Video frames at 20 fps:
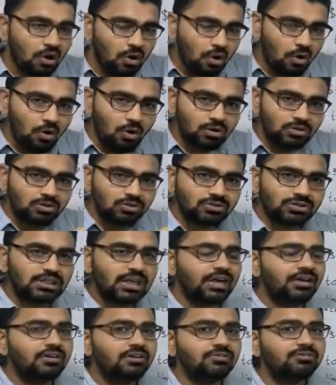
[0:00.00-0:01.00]
All those
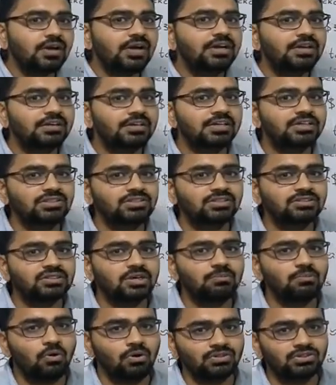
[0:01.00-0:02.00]
kind of iterations
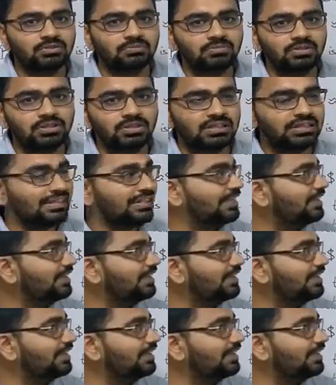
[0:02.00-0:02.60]
are possible